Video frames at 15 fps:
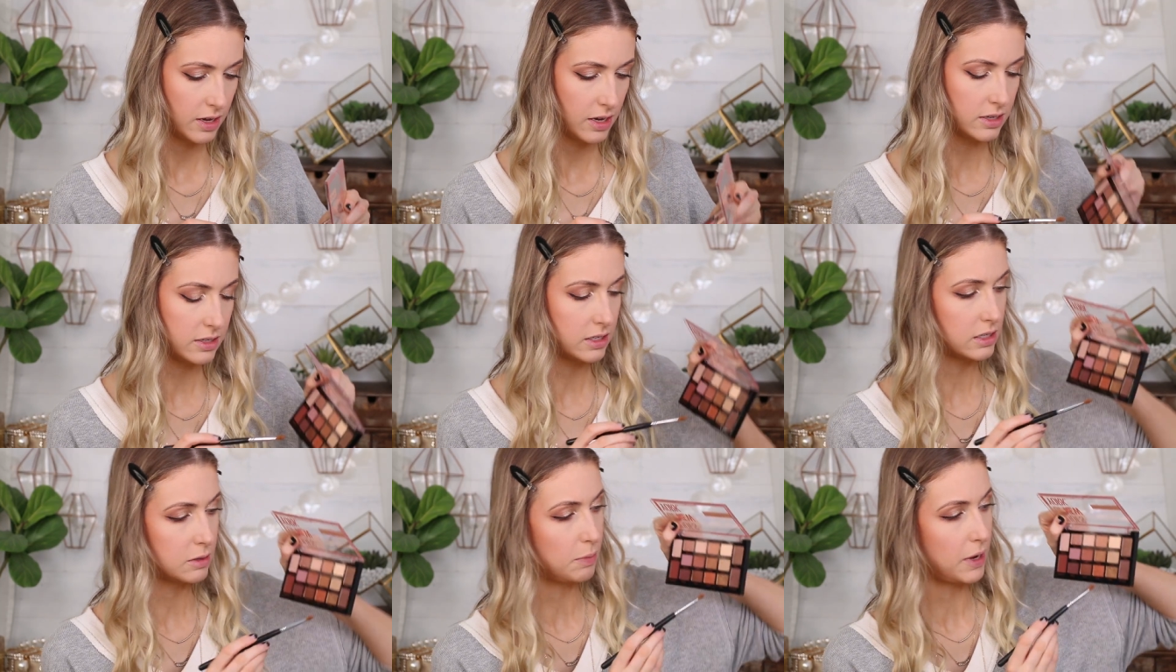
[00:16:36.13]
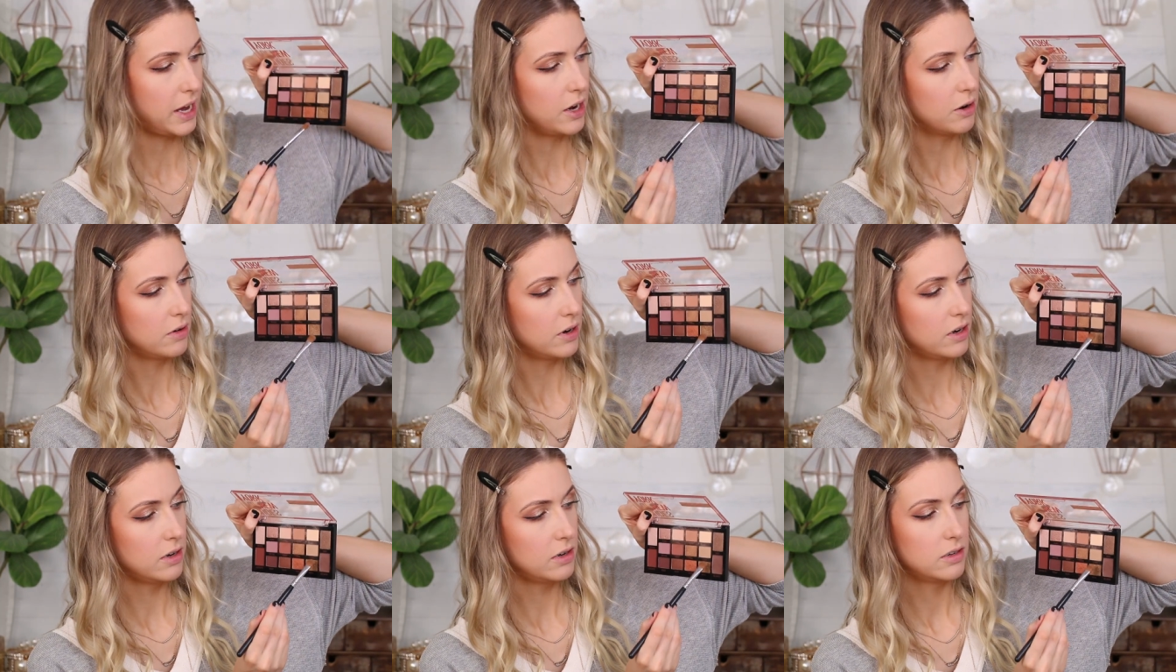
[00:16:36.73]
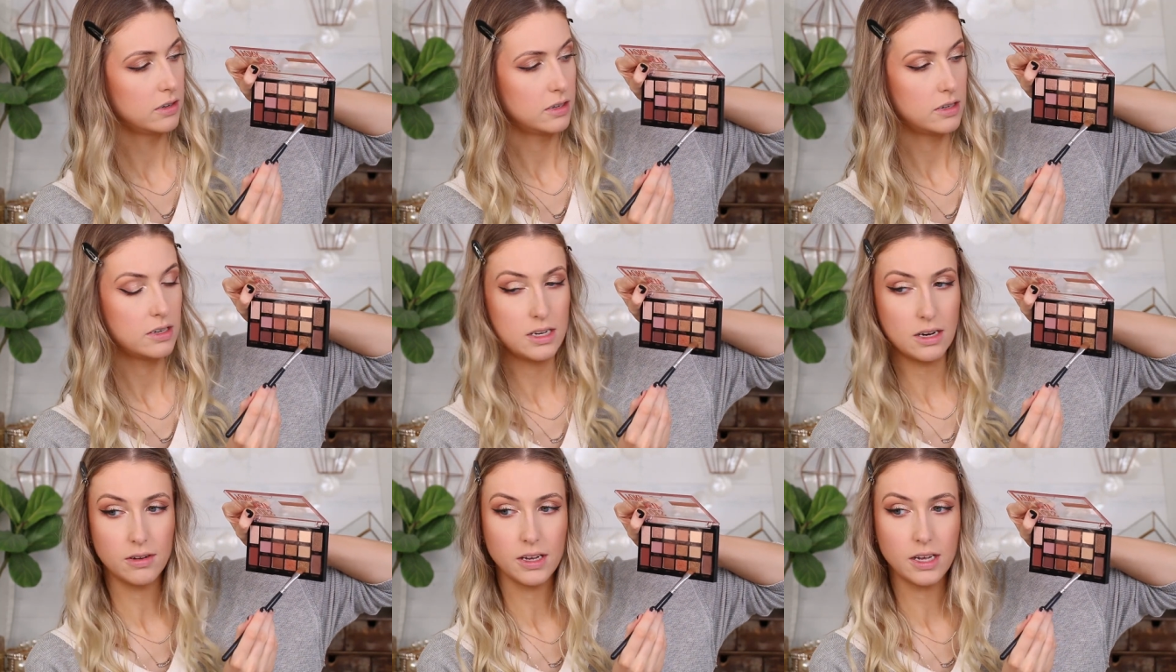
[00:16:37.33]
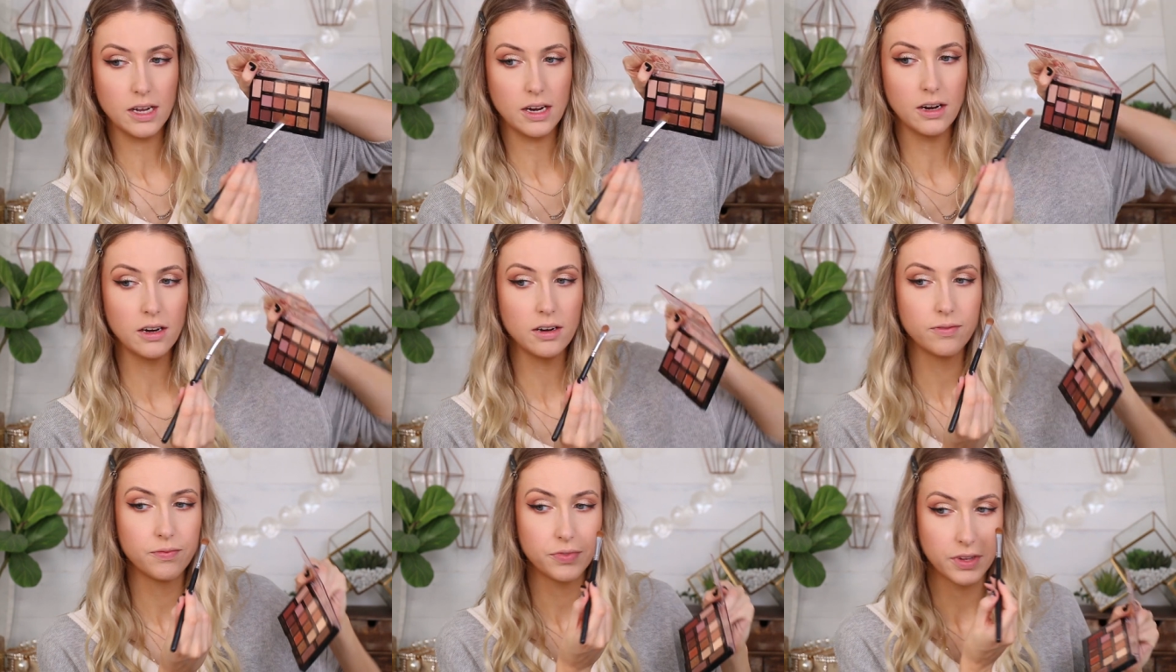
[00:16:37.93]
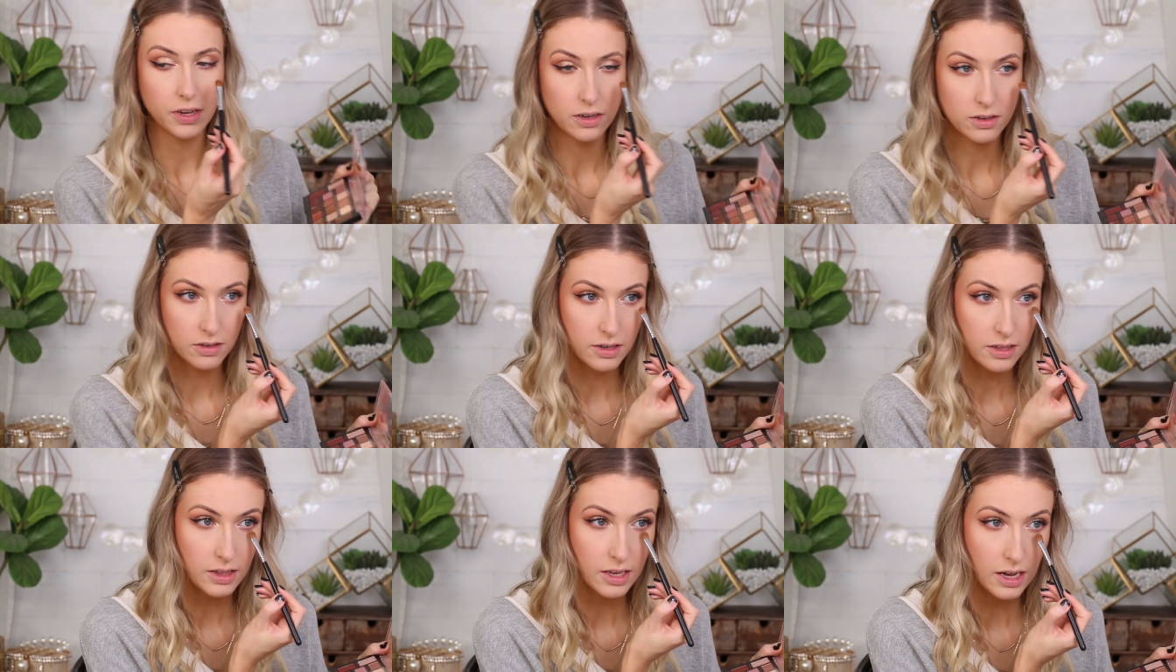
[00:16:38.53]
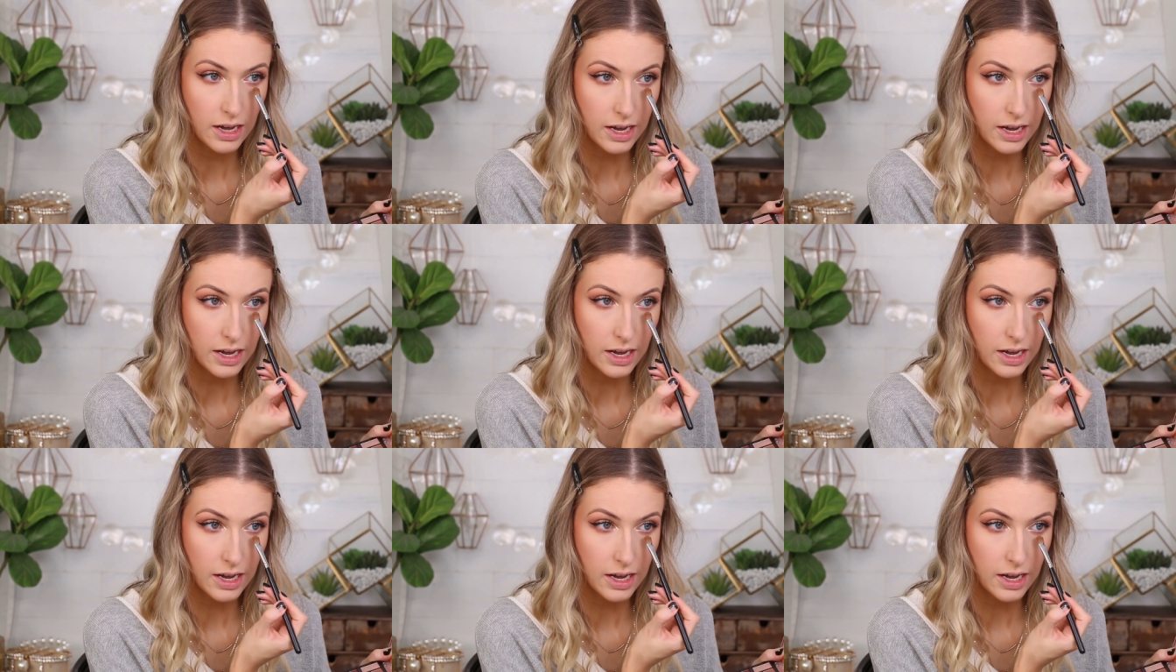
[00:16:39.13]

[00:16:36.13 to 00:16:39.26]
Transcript: Inspirer down here underneath the